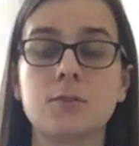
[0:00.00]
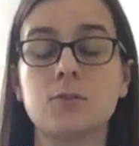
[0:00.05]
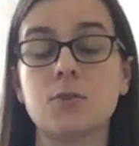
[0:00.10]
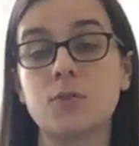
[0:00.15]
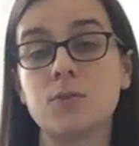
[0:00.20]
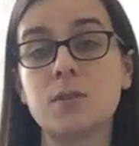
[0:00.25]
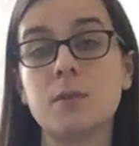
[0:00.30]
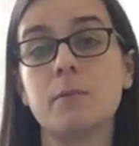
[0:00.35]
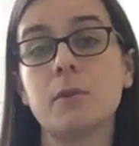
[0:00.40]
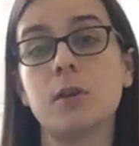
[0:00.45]
So
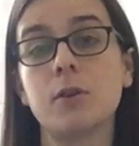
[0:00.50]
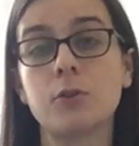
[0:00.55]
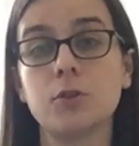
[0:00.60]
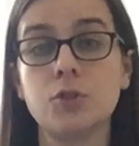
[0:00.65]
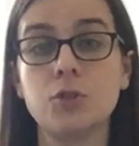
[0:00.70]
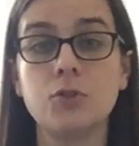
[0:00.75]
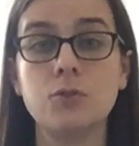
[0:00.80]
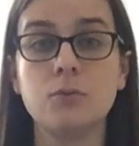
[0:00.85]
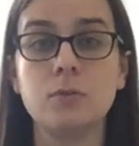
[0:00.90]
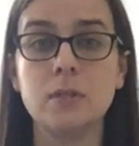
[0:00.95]
similar
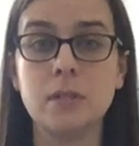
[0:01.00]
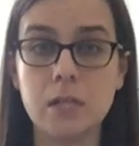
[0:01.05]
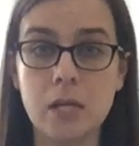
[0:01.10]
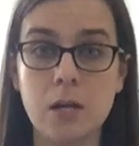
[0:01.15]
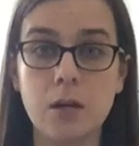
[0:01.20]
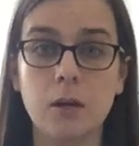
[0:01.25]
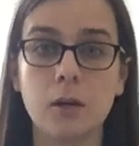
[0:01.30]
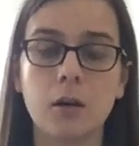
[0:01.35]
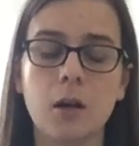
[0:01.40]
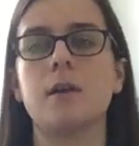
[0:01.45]
to
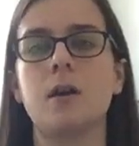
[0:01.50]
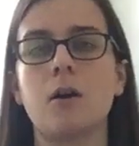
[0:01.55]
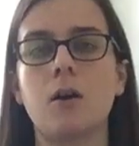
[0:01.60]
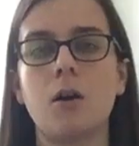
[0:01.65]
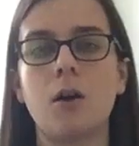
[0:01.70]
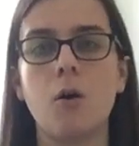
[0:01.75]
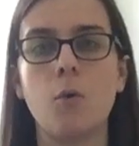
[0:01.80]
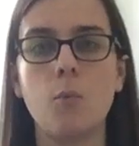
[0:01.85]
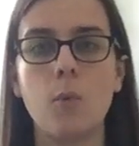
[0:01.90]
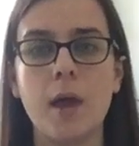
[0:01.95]
deer, they
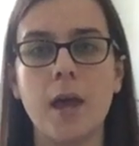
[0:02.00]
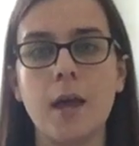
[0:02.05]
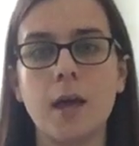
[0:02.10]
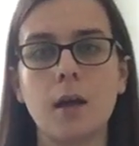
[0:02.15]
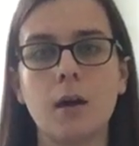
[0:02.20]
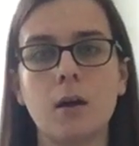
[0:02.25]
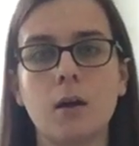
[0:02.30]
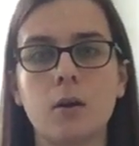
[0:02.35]
are awake